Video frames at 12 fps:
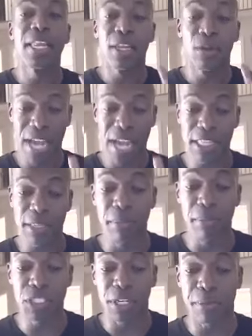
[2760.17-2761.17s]
we got the
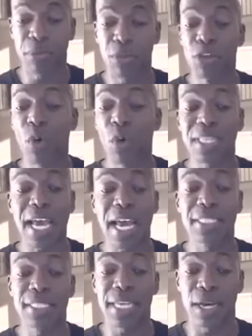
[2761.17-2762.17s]
membership. You know what that
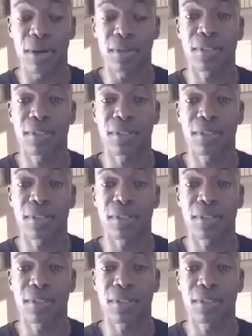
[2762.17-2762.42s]
entails.